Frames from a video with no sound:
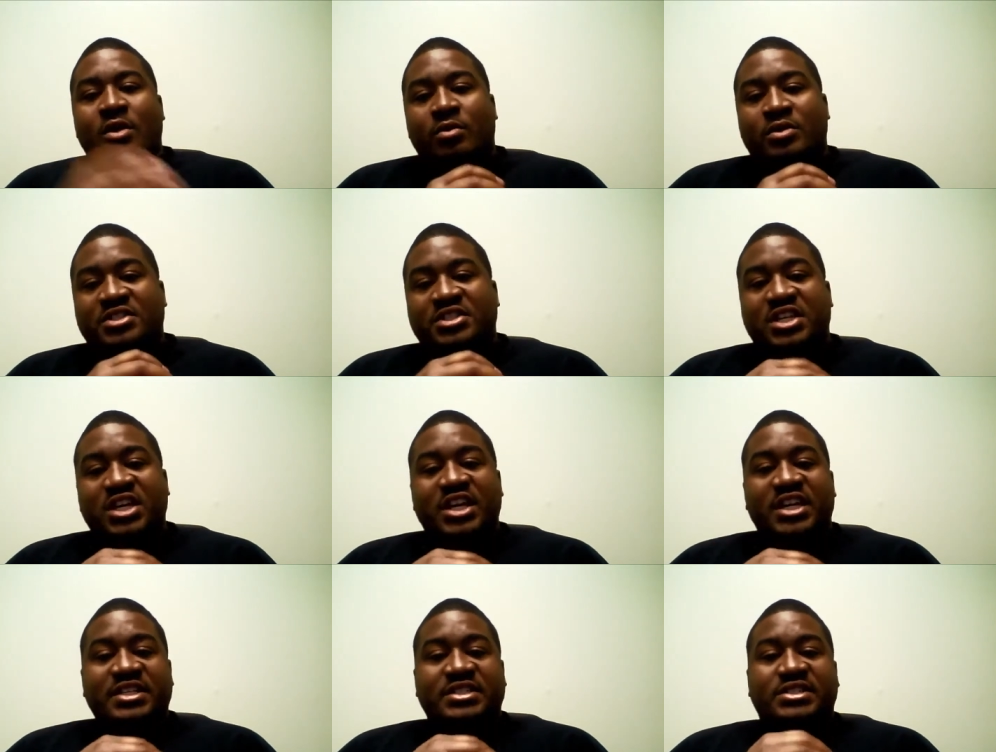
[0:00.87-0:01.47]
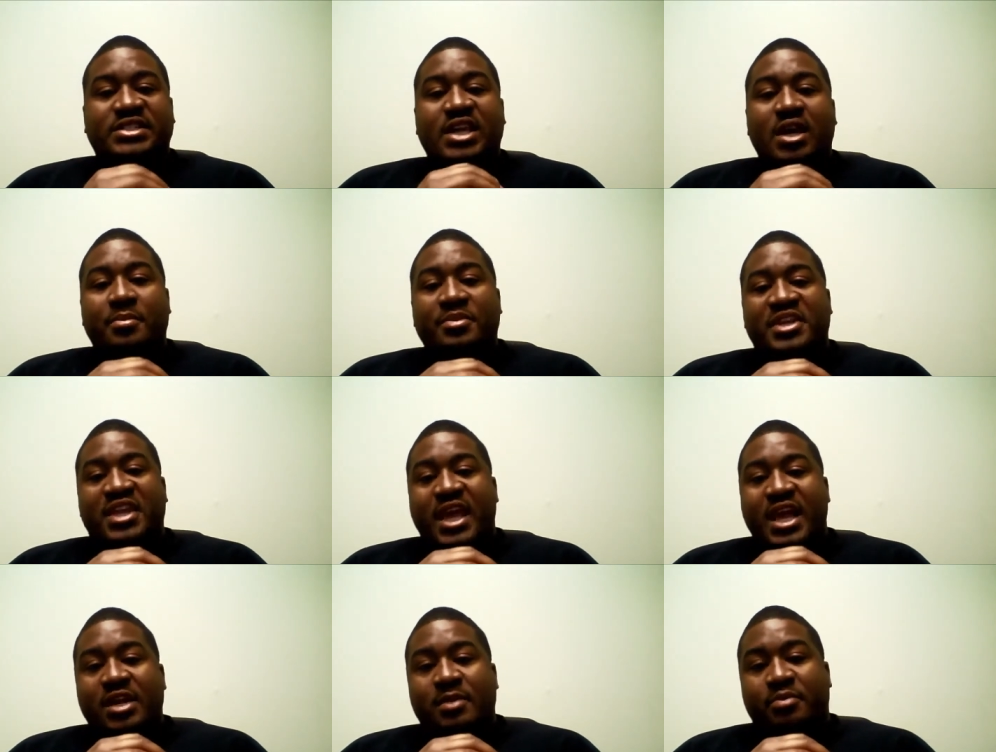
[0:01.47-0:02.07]
What's good? It's
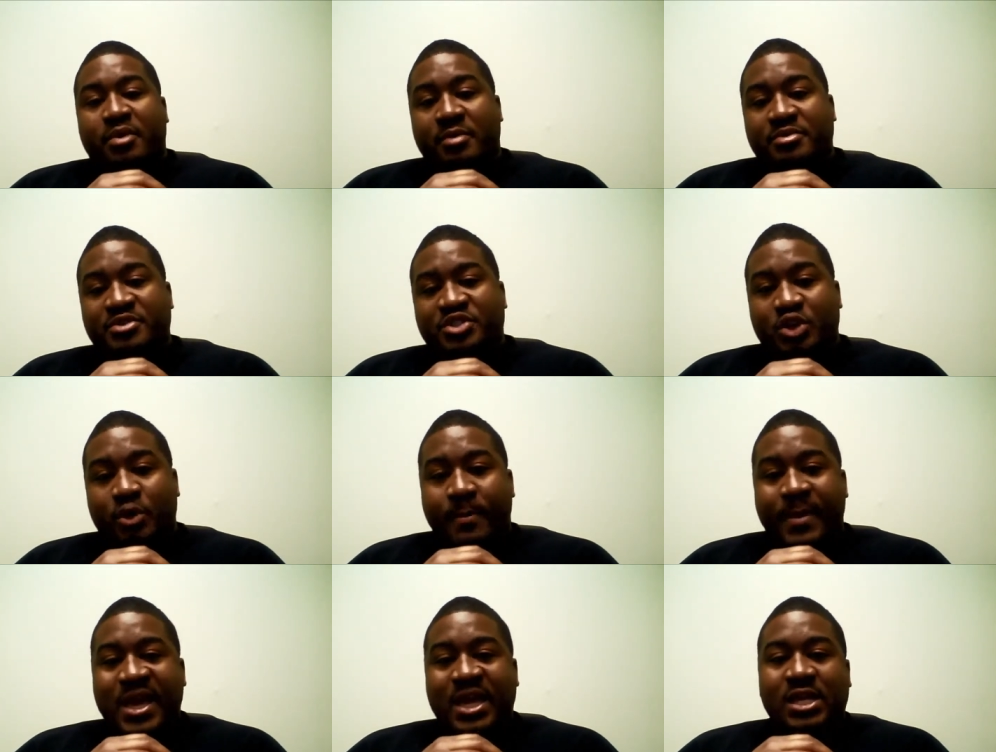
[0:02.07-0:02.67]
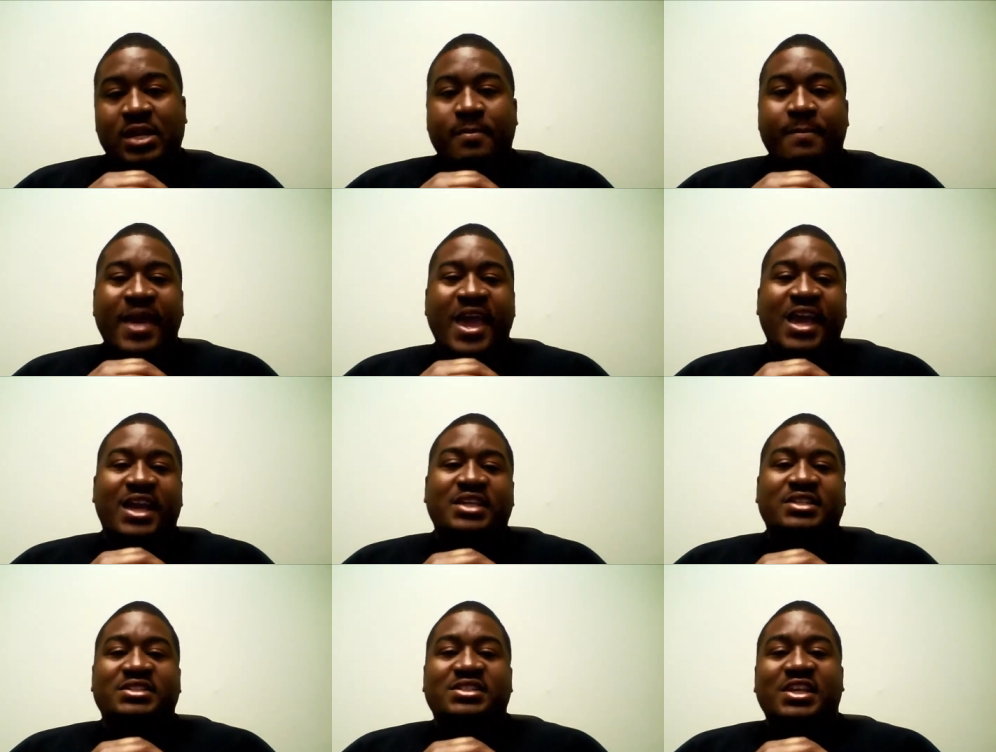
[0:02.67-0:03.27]
Kermit Cannon, publisher of Making a
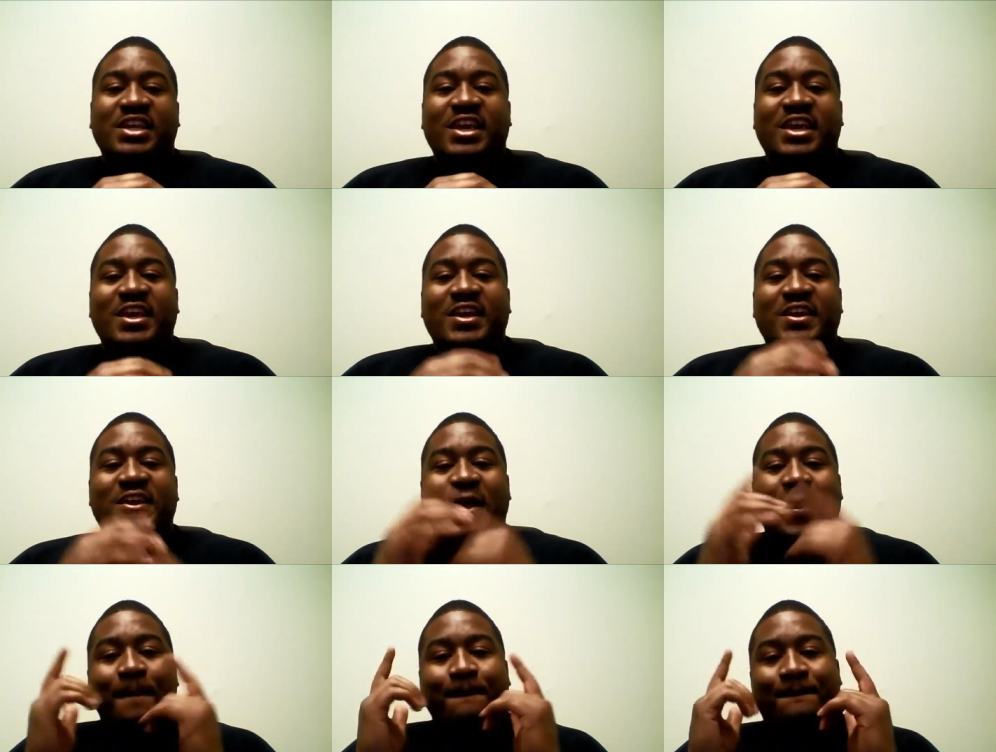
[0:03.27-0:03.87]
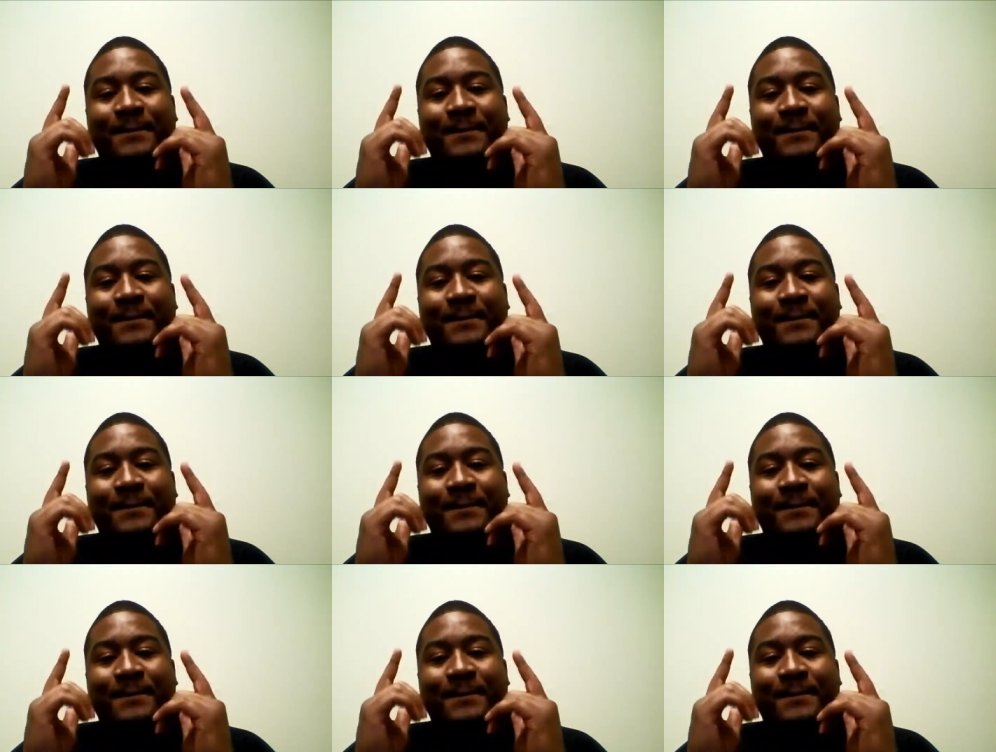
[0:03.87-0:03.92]
Magazine,